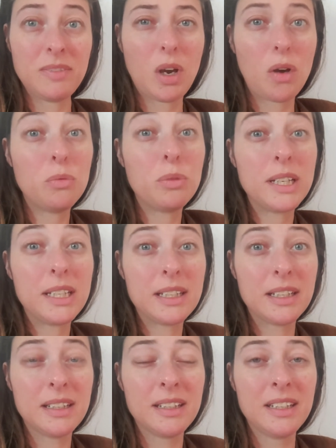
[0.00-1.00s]
all
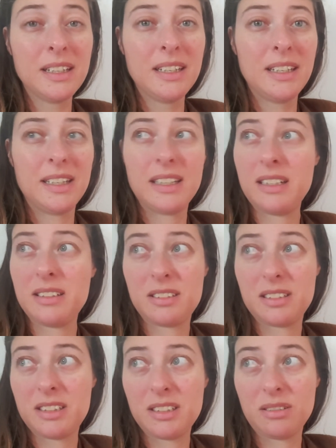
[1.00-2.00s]
week. It is
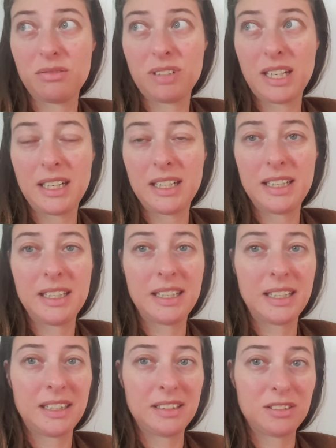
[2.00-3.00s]
still raining
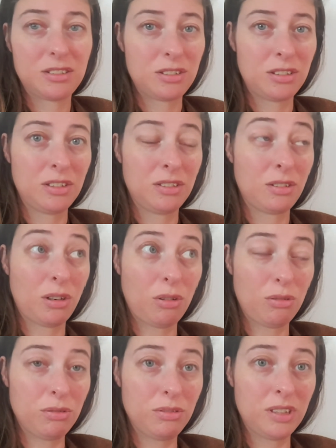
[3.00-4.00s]
and it's
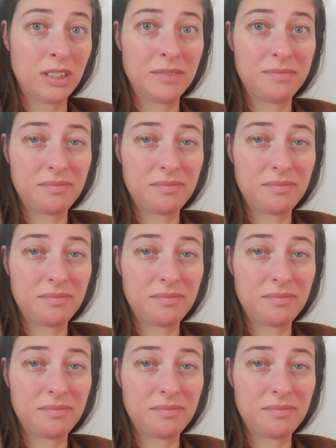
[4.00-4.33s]
cold.